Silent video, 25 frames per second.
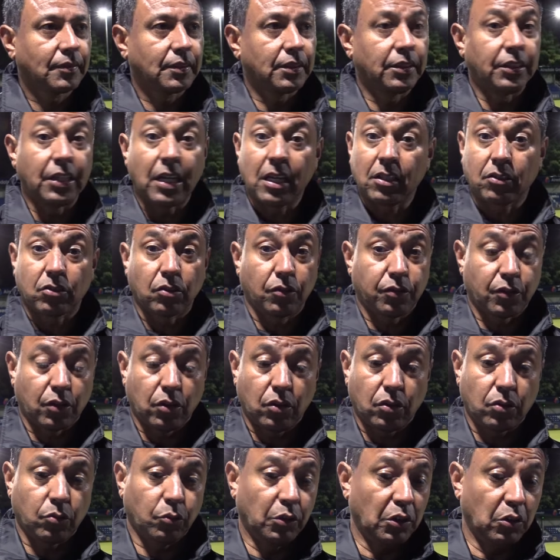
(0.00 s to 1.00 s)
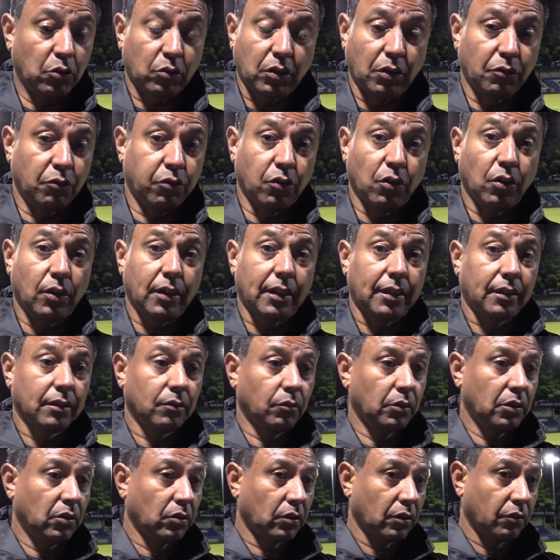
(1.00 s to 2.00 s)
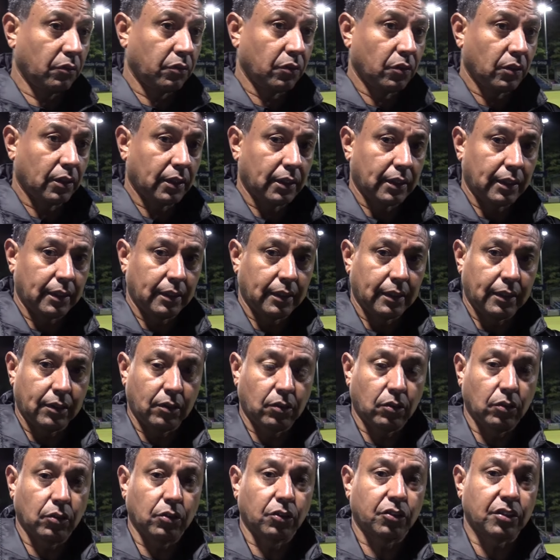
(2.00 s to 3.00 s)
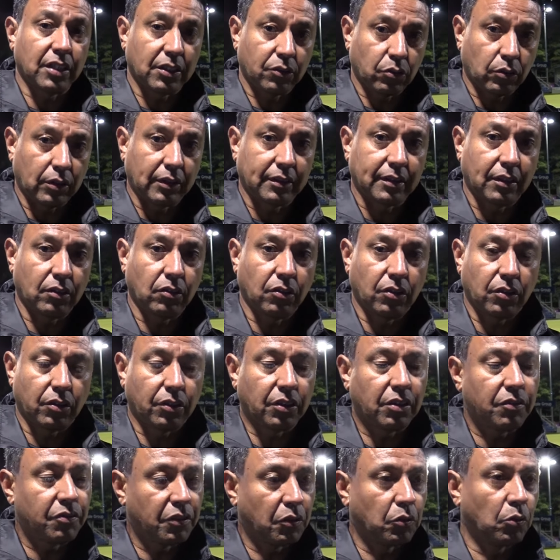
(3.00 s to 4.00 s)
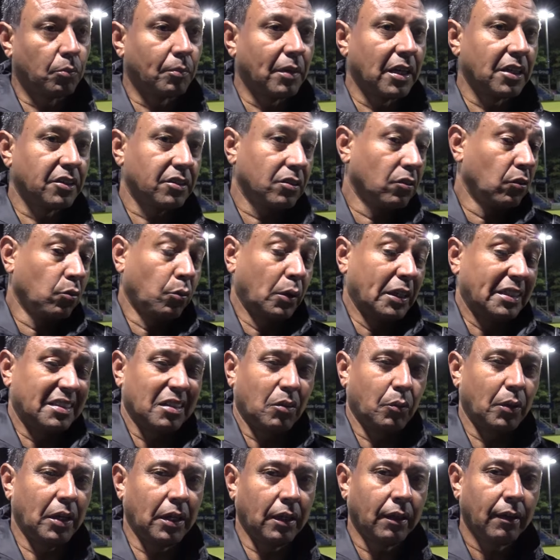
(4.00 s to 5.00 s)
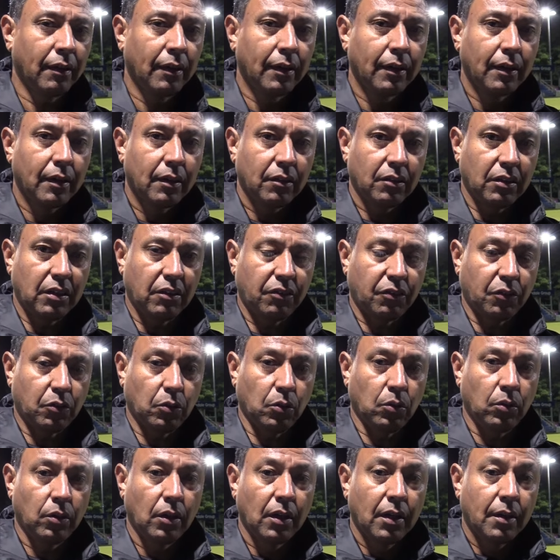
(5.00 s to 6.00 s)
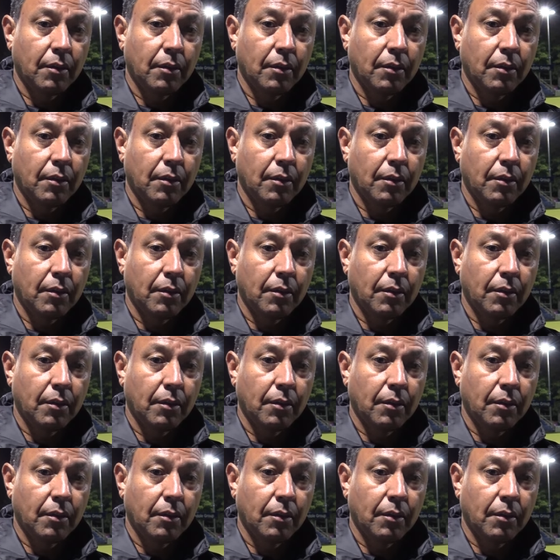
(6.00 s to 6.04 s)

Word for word: Yes, of course. We're looking forward. We're looking forward. I know Saturday is another difficult match, always away, difficult.